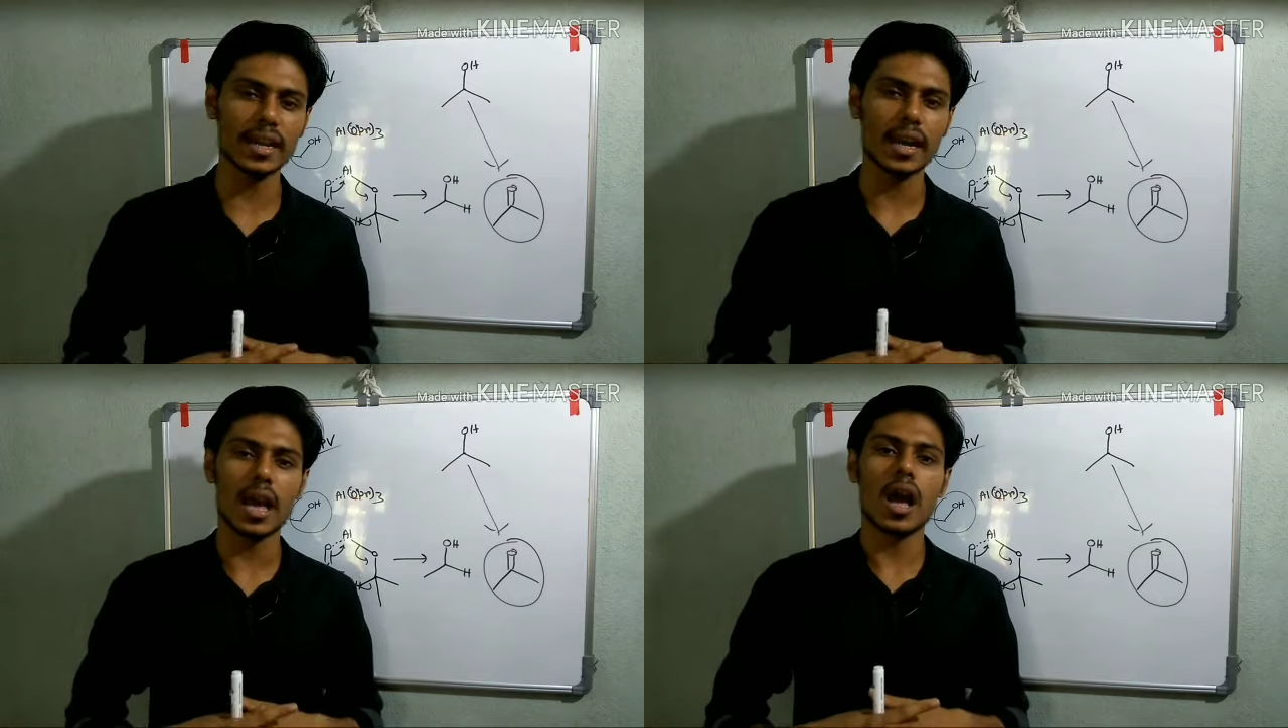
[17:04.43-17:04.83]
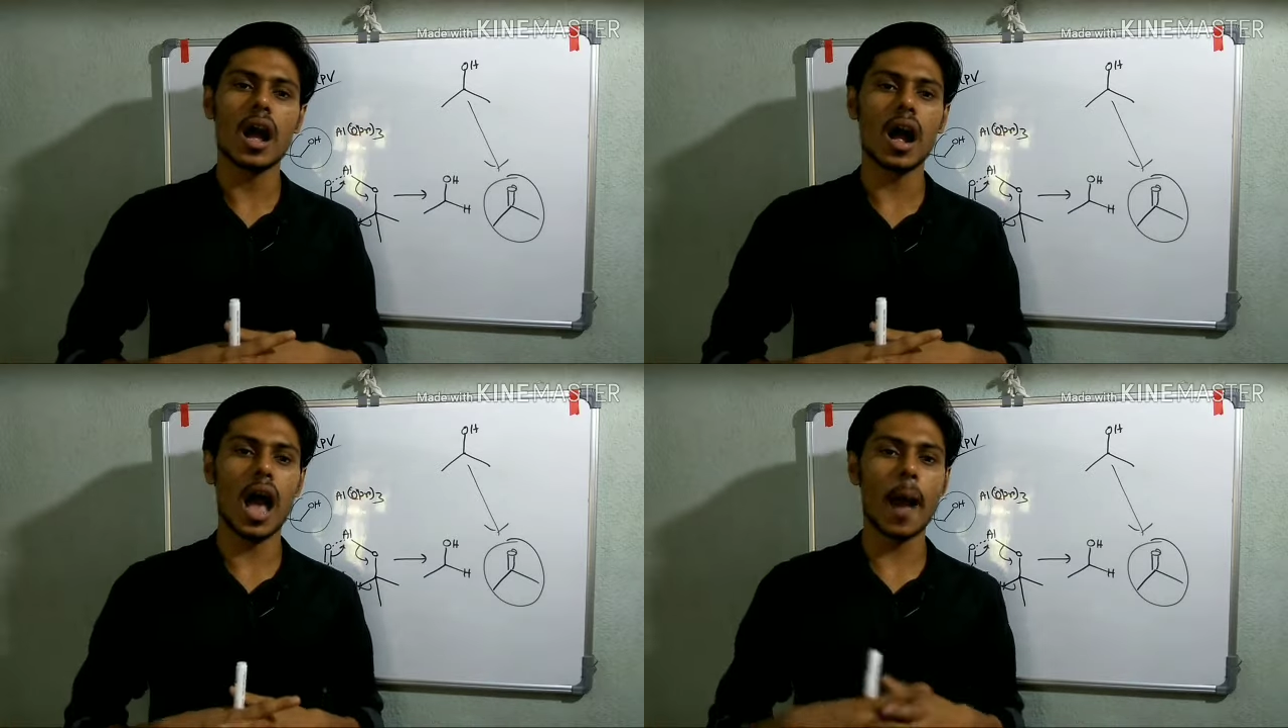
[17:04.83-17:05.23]
And
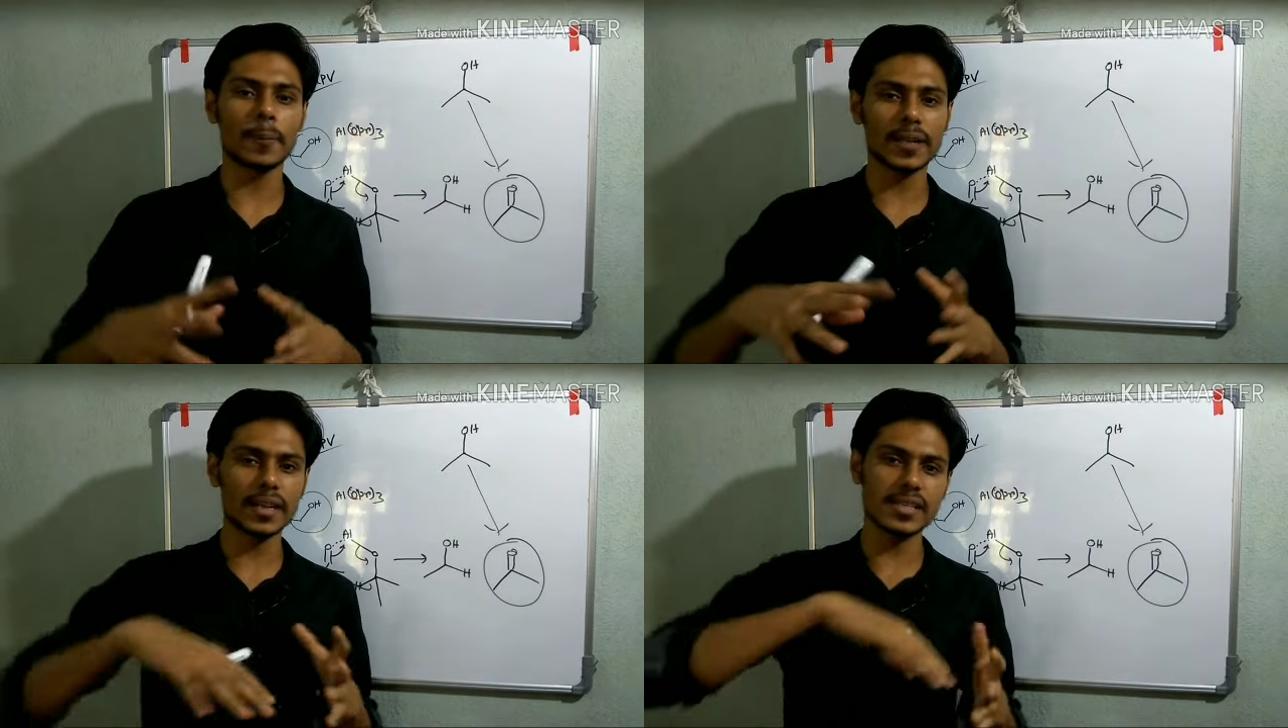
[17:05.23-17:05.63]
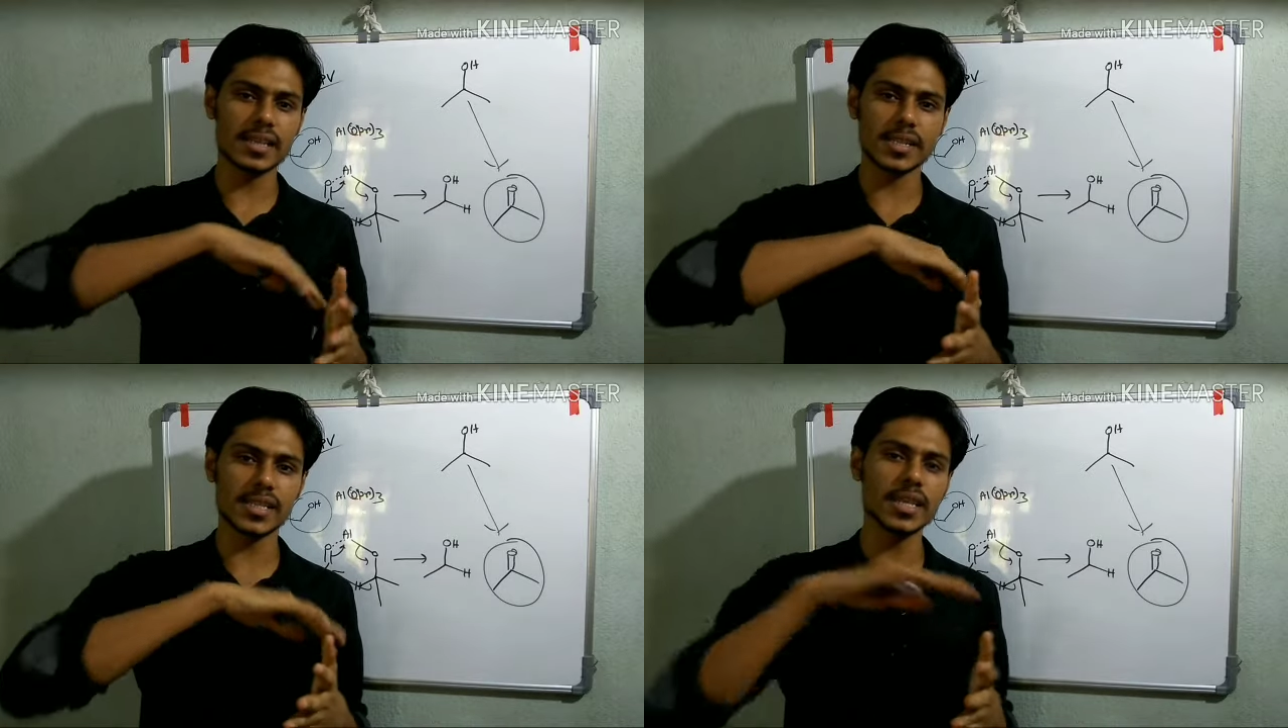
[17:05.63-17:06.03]
after
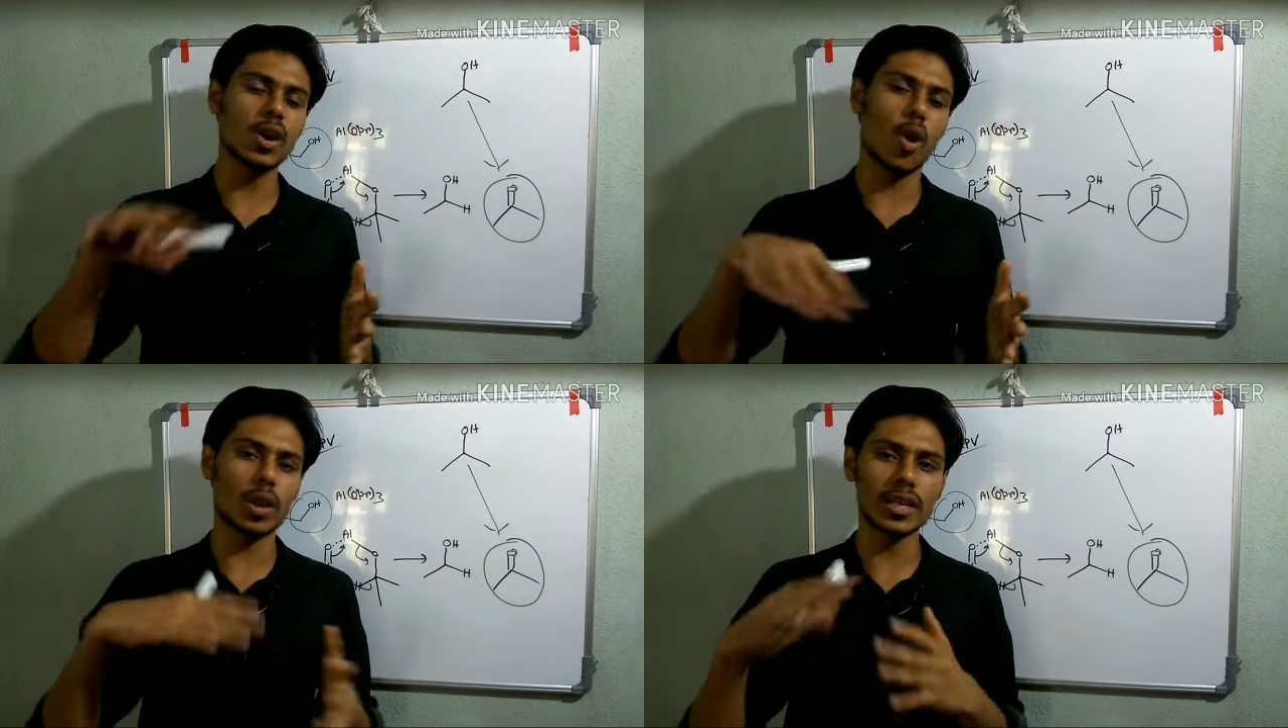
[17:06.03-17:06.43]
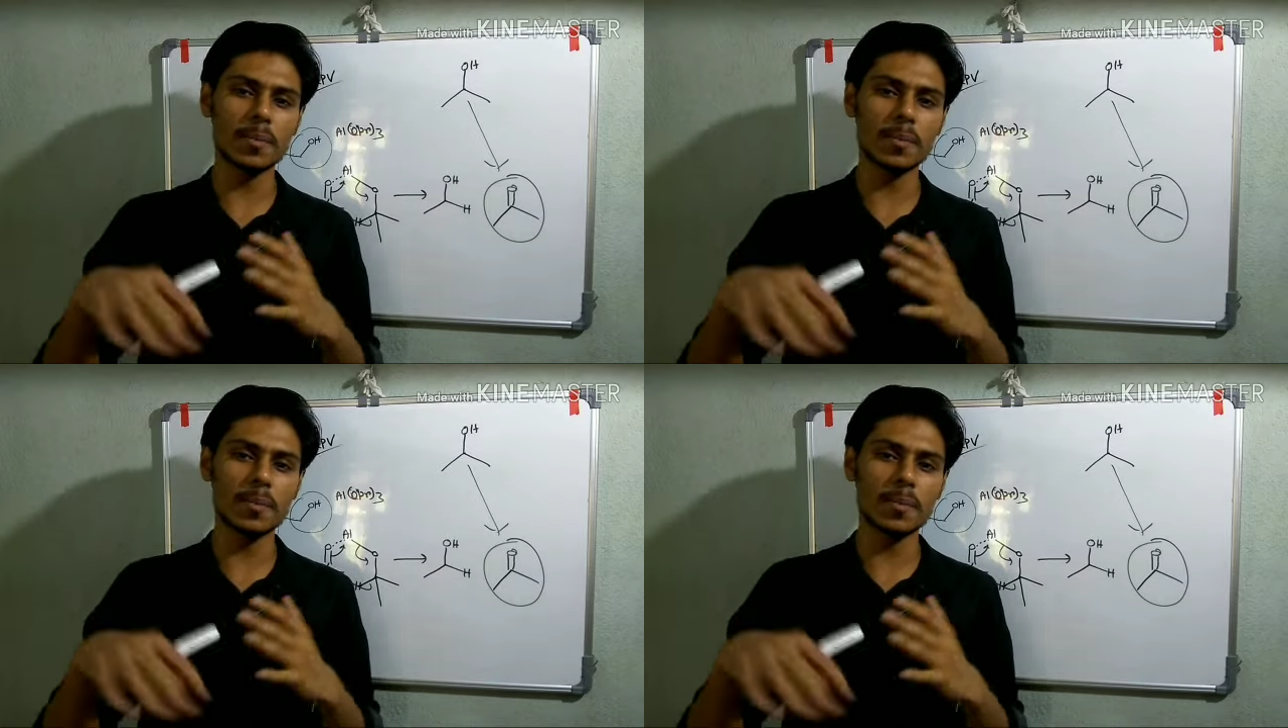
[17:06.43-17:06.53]
discussing all